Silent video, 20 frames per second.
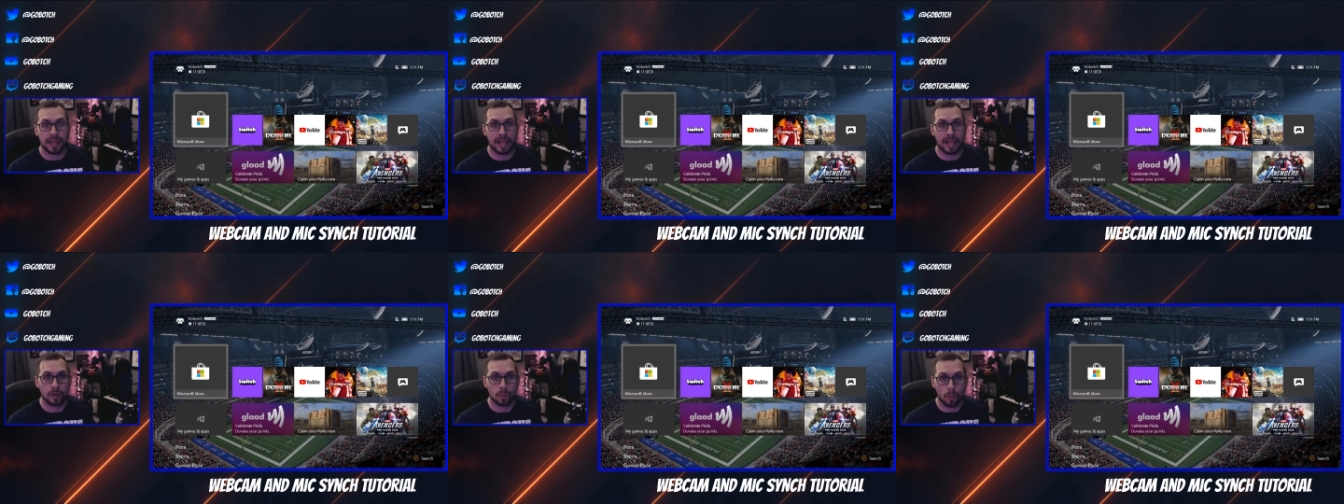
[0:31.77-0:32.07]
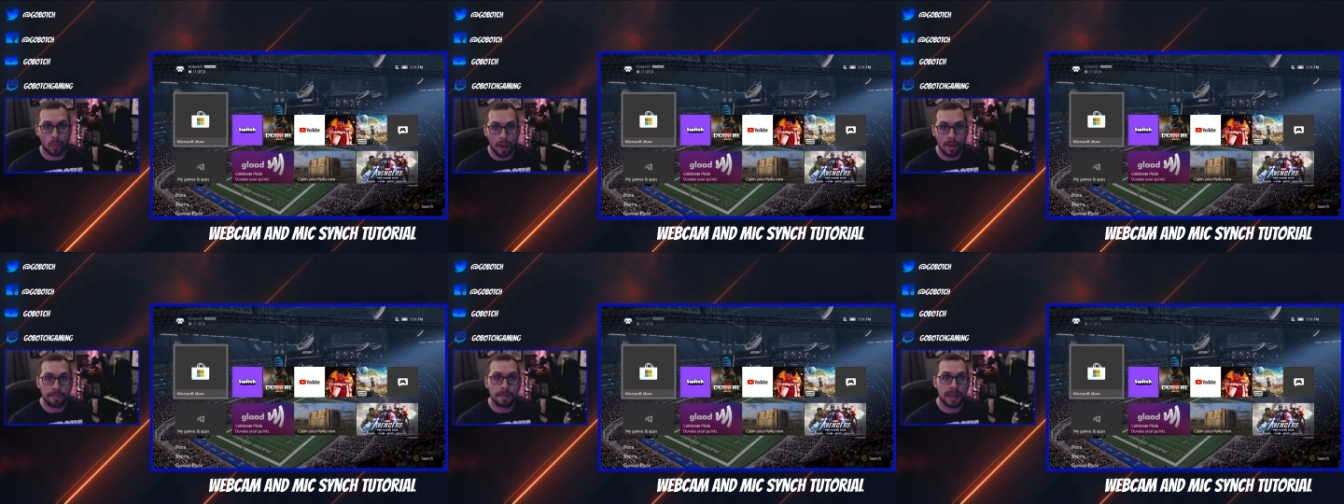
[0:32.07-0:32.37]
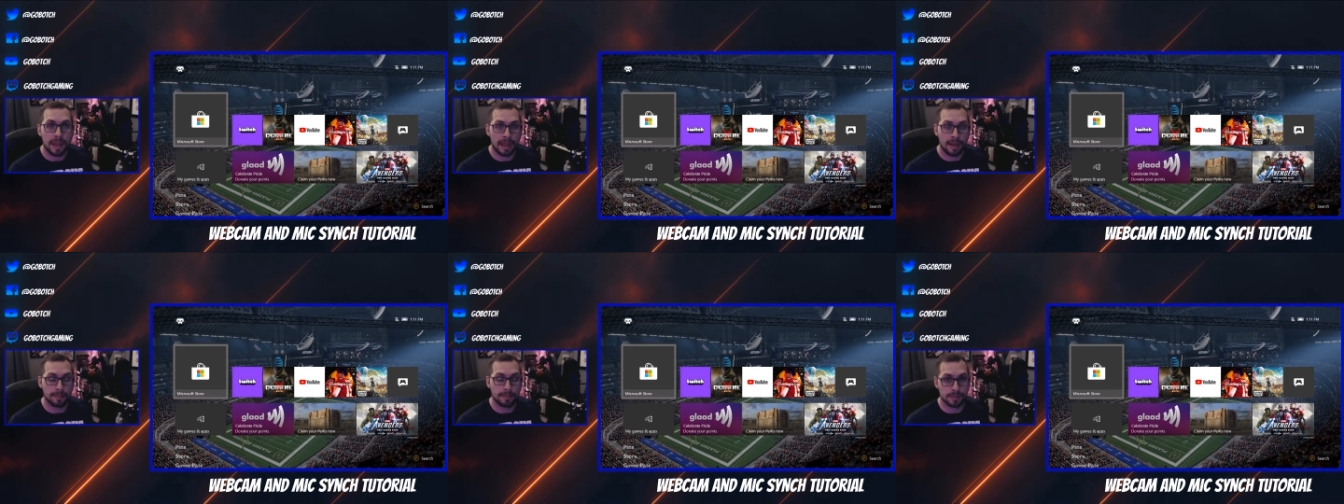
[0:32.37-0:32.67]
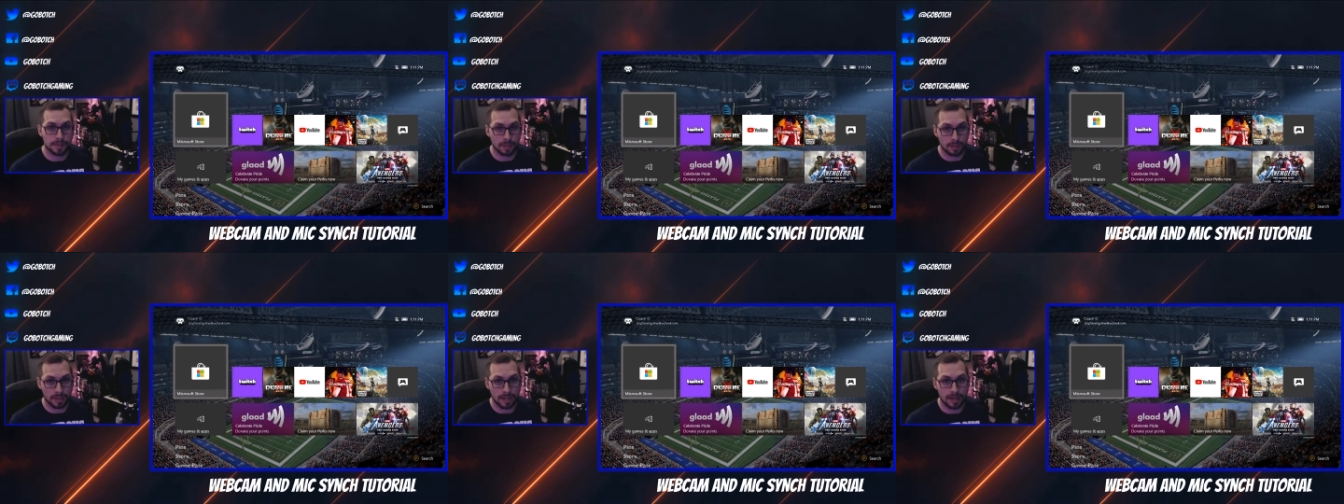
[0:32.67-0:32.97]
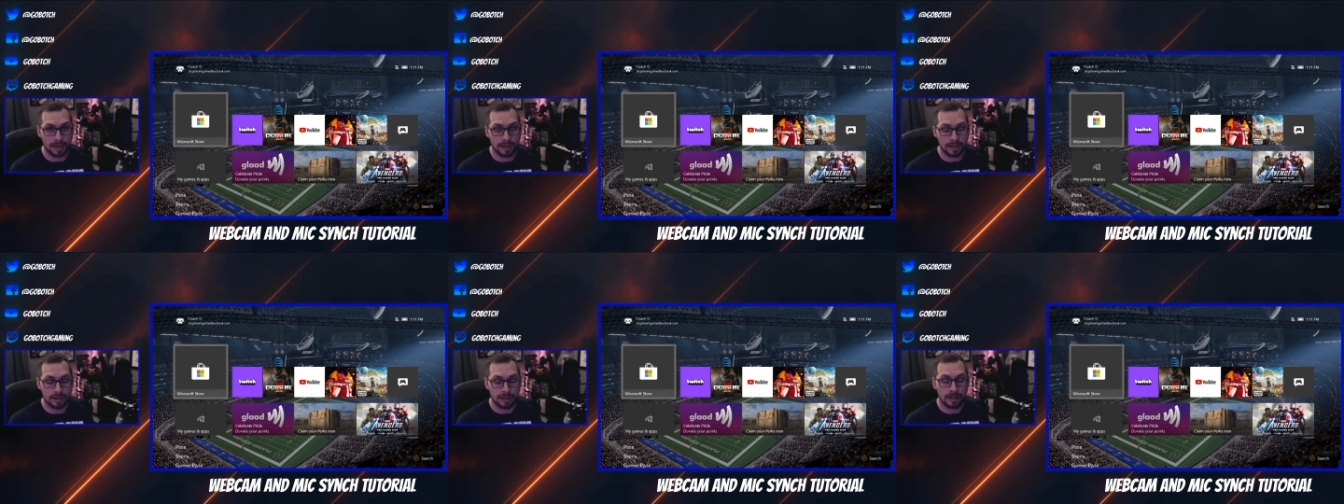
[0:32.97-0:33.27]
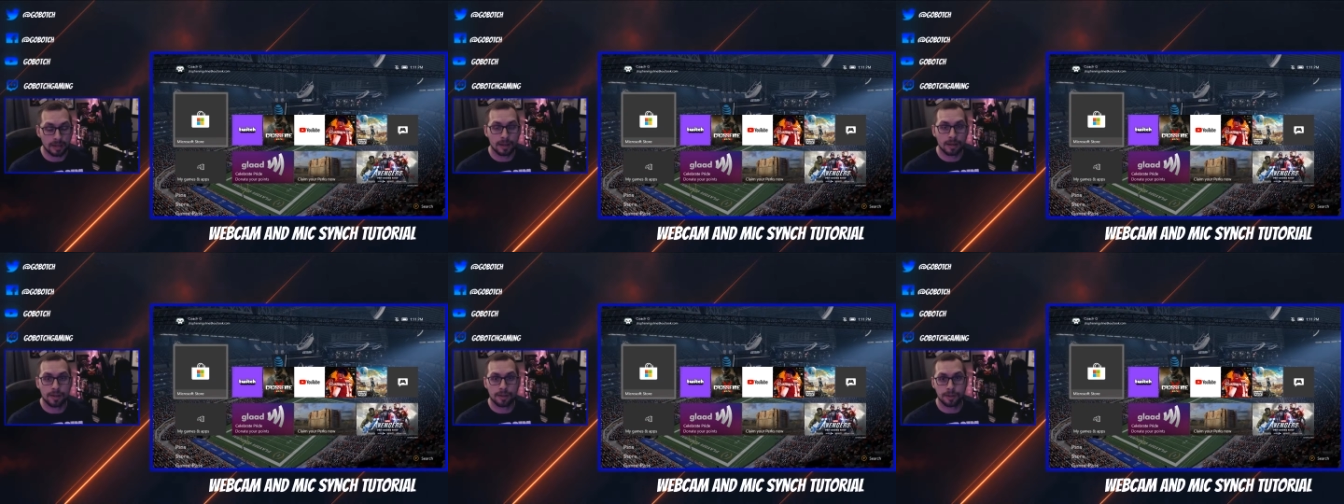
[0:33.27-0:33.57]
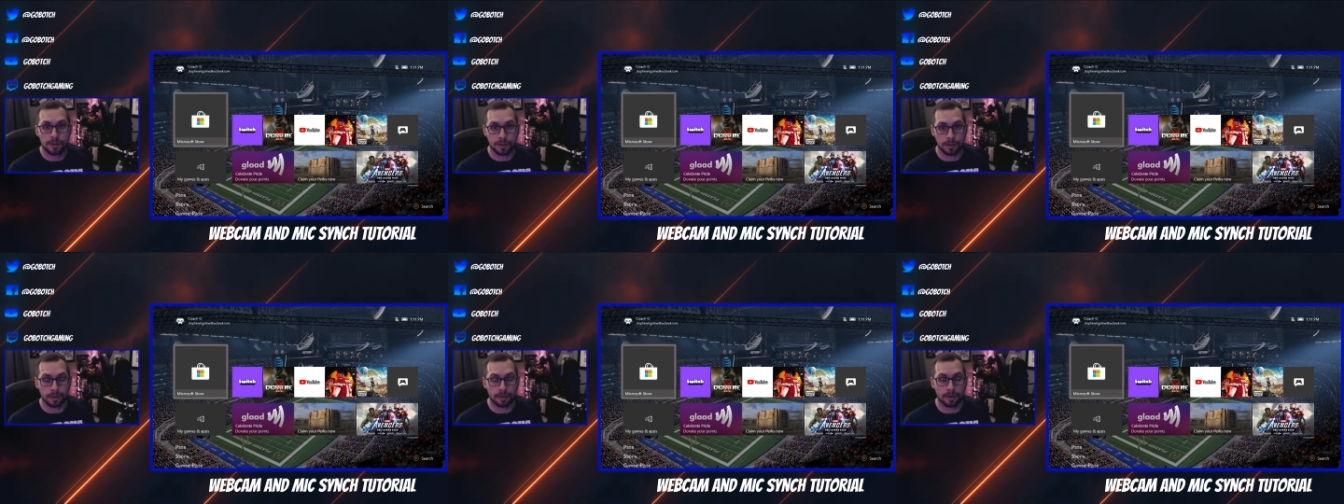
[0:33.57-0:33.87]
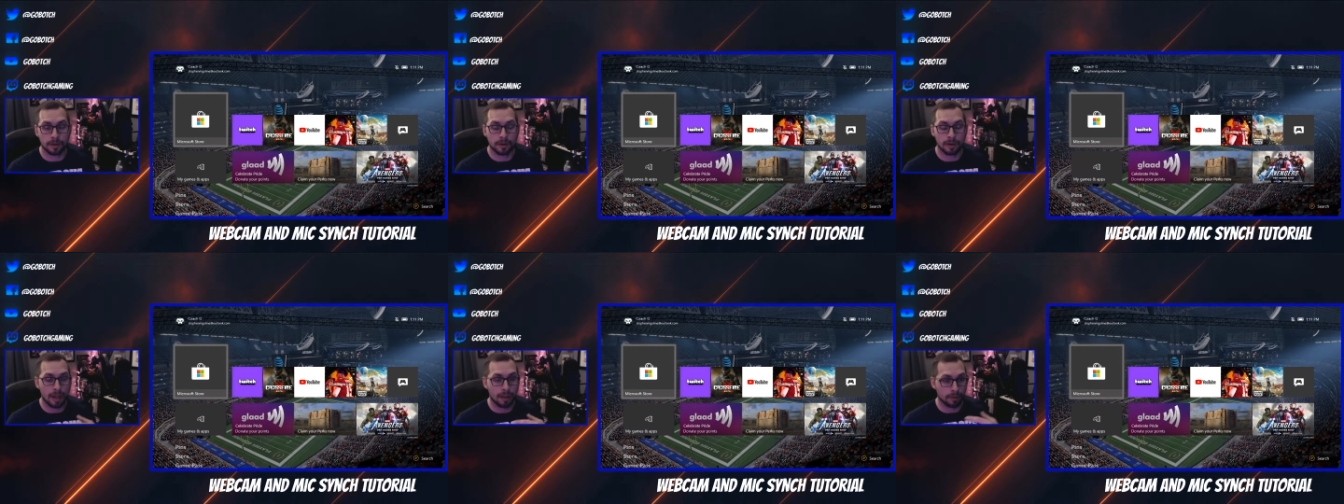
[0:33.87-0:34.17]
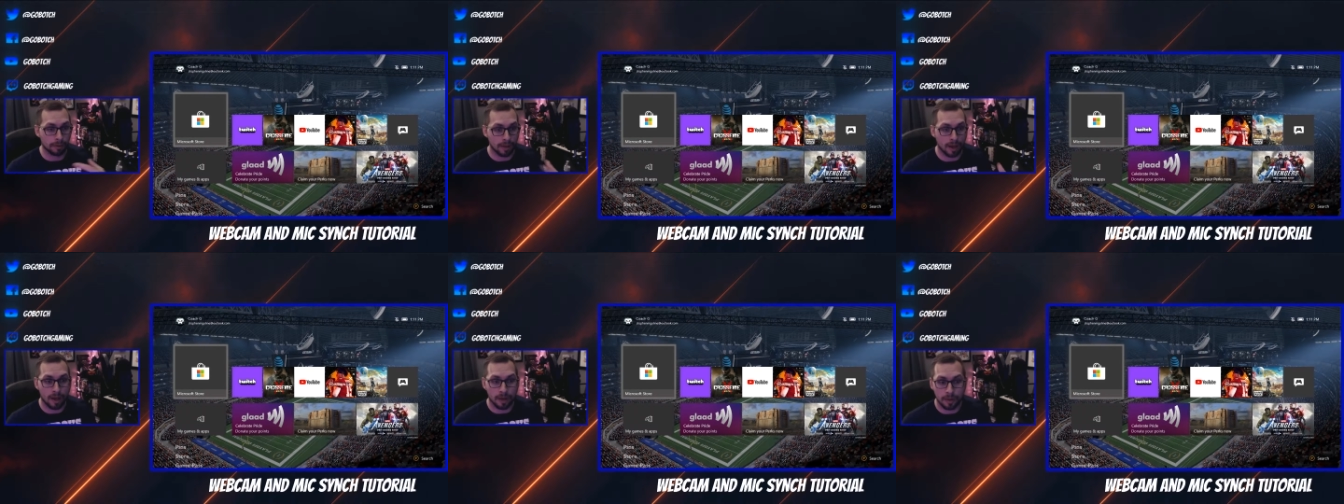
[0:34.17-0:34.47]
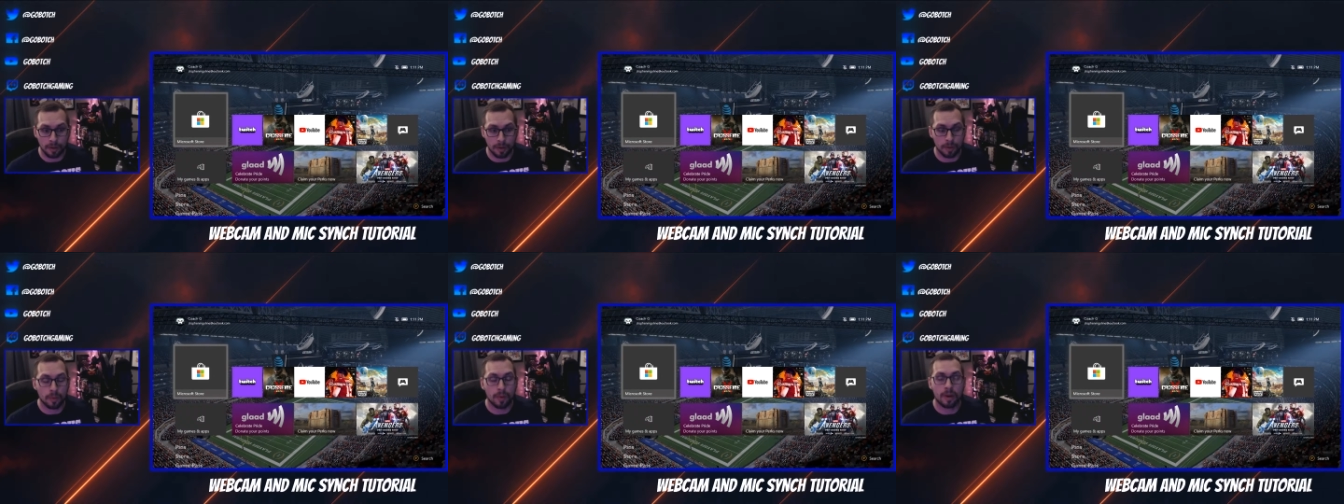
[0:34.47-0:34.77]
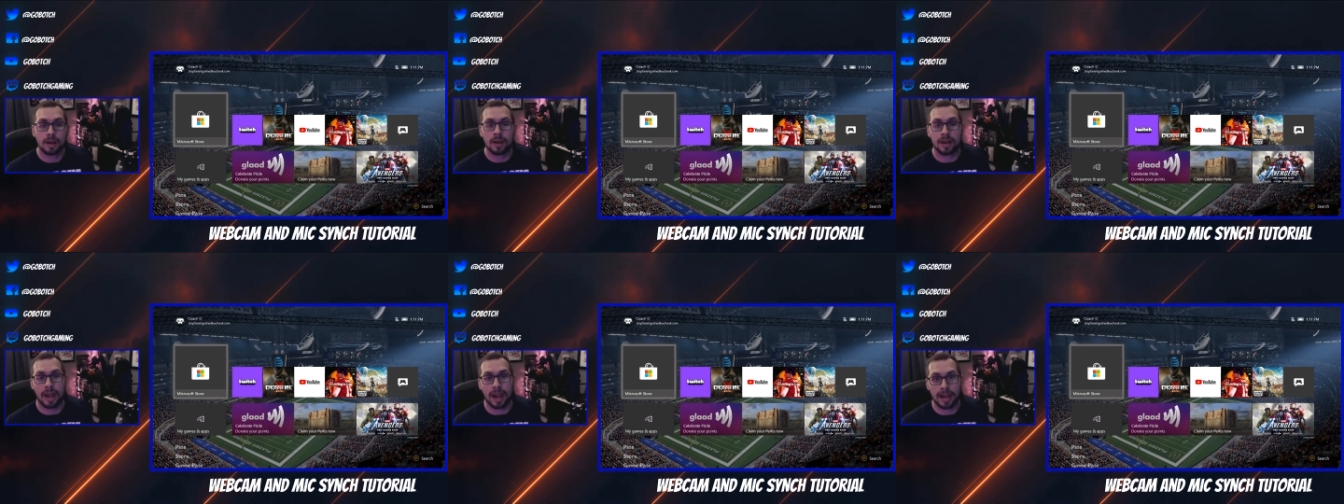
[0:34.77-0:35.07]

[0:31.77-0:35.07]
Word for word: and webcam delay to your Elgato